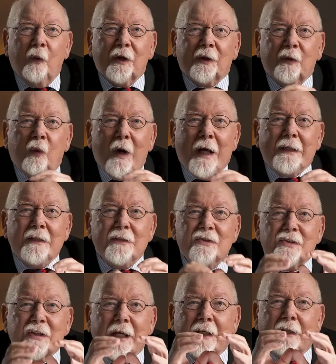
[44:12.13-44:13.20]
with one
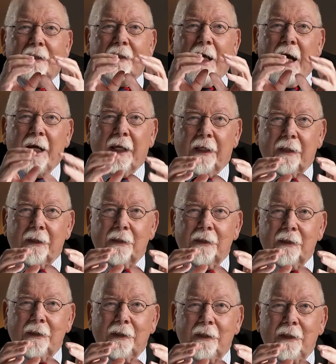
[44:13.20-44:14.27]
single eye
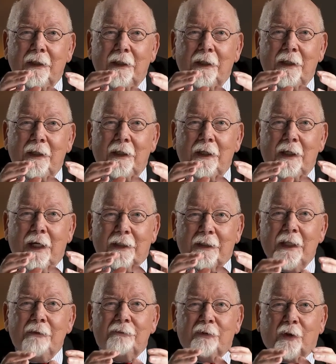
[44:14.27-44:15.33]

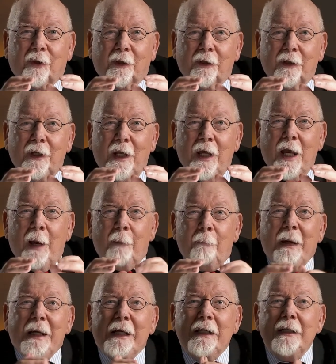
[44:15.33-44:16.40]
and therefore
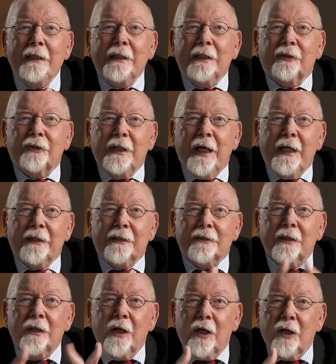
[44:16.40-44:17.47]
mainly
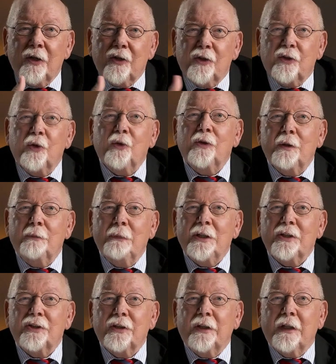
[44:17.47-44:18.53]
create
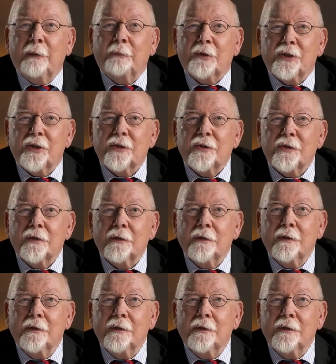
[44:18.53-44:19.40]
two-dimensional images.